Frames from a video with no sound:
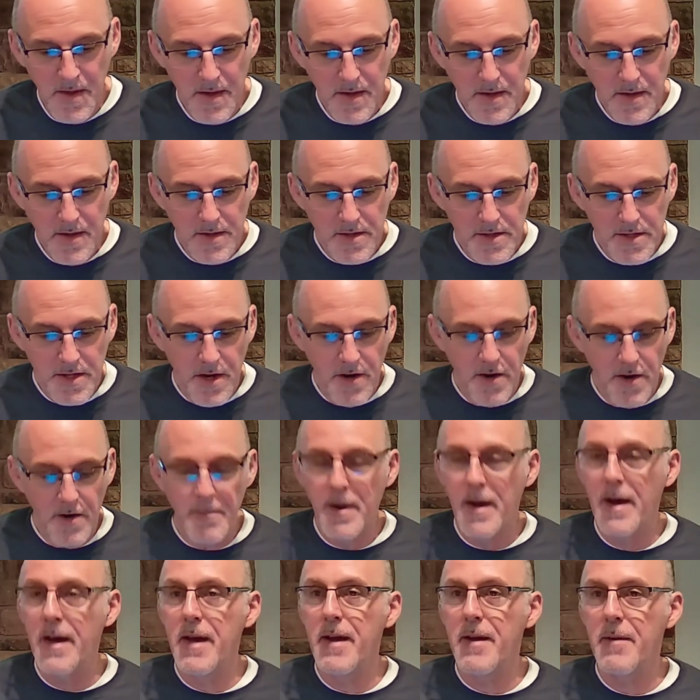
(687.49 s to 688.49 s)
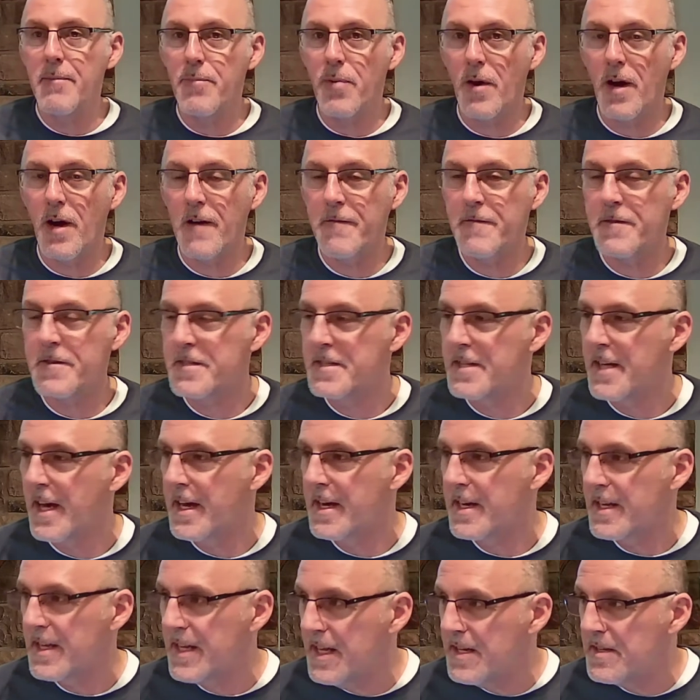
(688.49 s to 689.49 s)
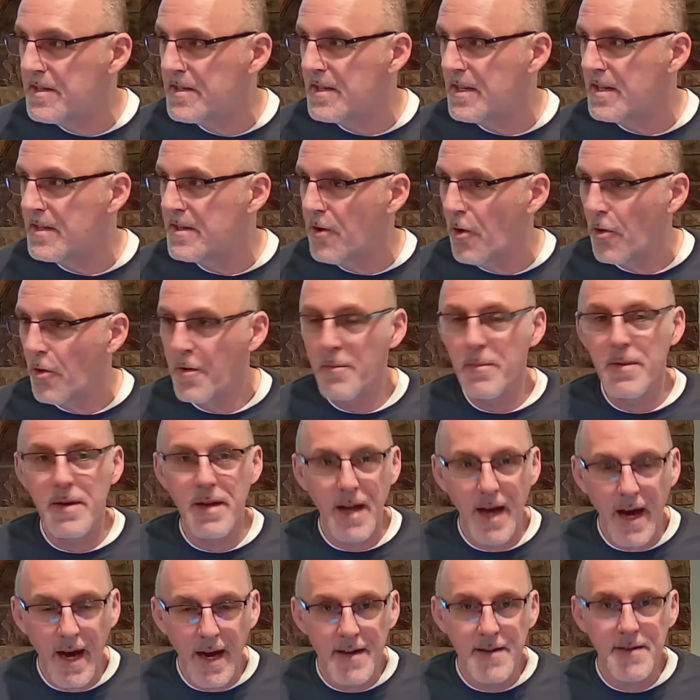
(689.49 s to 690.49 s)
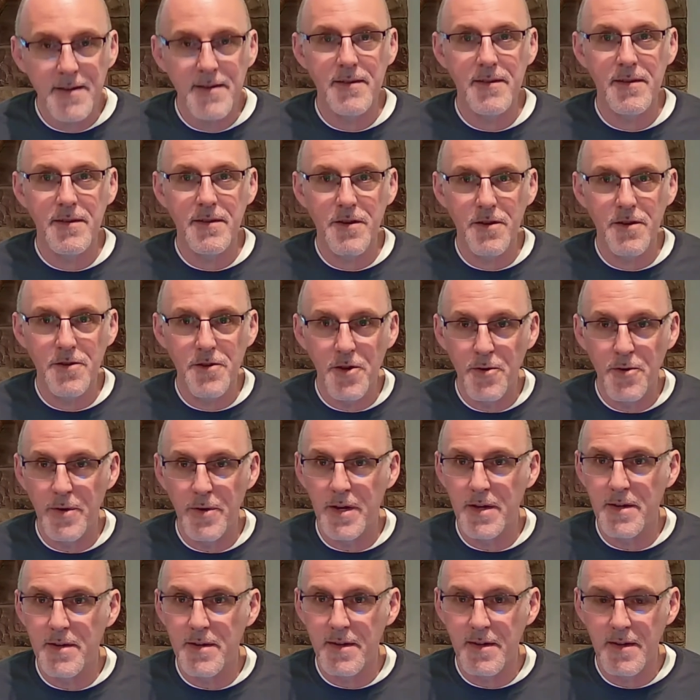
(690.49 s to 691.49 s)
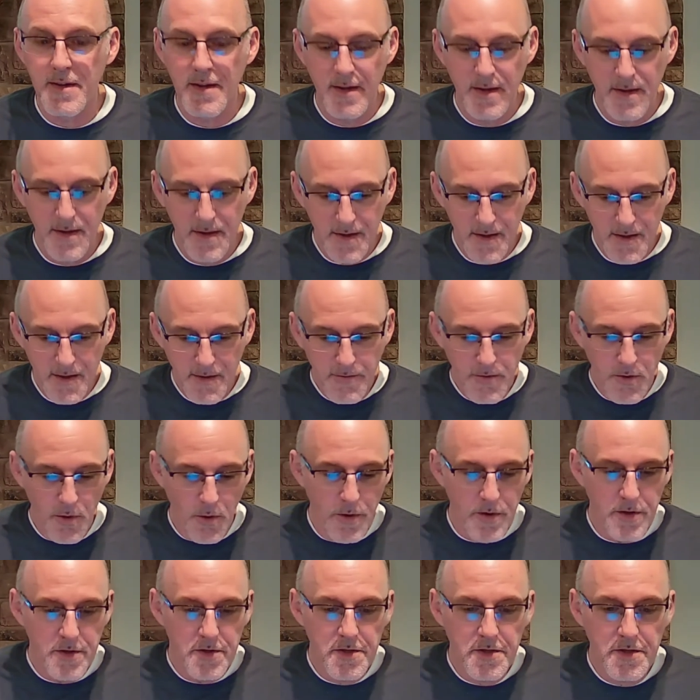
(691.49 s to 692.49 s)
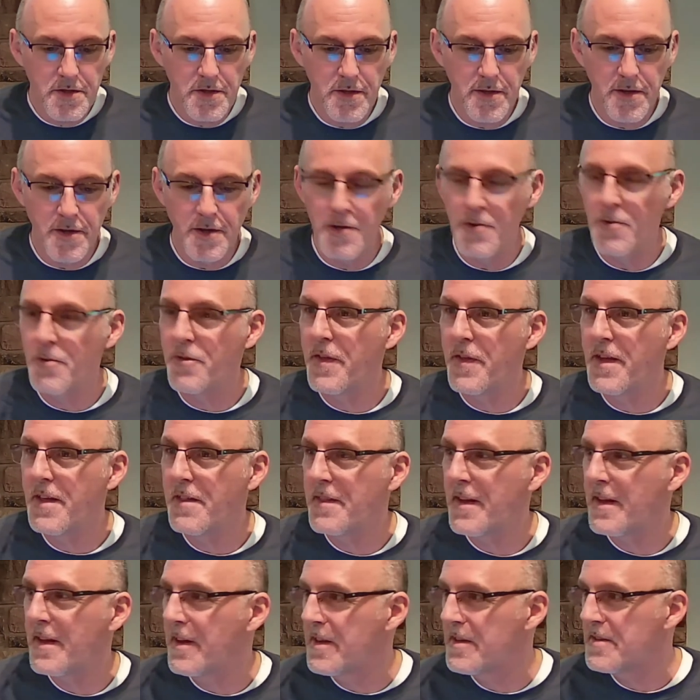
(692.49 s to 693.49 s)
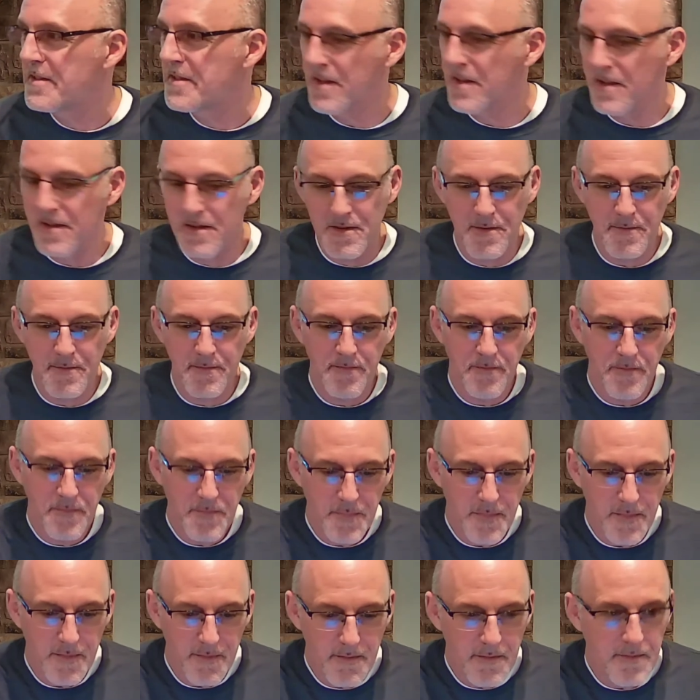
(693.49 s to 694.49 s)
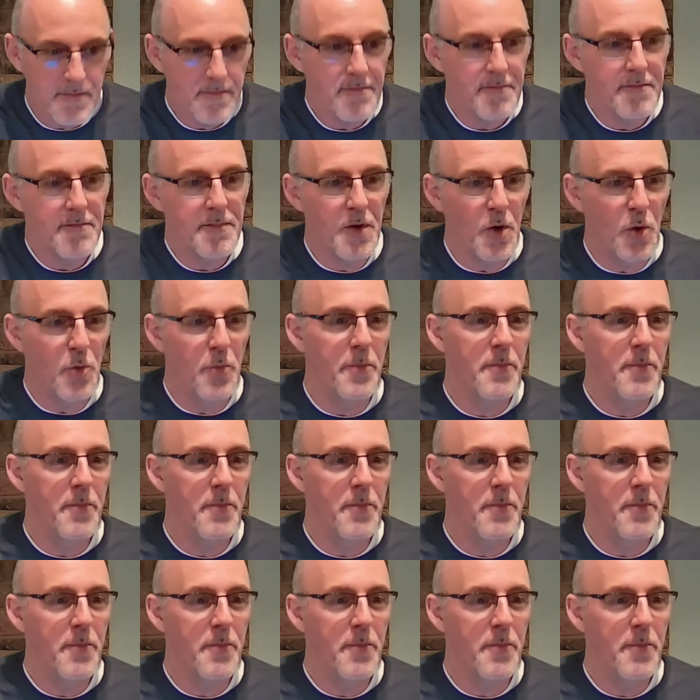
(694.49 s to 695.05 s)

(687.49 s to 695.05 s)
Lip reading: Jeremiah prophesied against it, told them not to do it. Of course, do you think they listened? Nope.